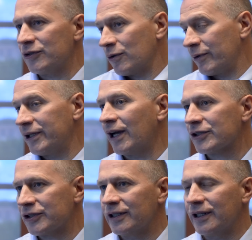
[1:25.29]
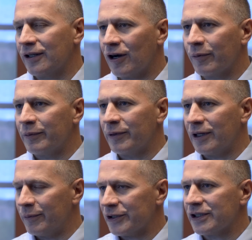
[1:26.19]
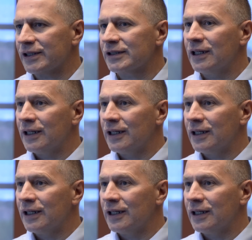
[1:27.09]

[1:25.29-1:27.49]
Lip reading: or reduction in carbon emissions,